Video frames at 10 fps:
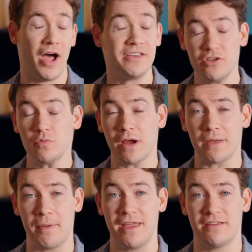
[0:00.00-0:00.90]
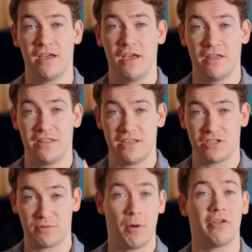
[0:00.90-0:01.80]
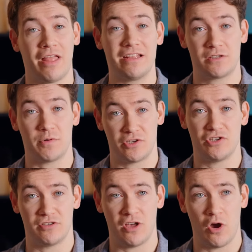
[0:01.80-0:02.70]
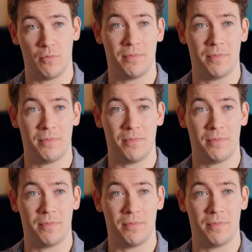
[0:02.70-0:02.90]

I do recommend the smart light switches though,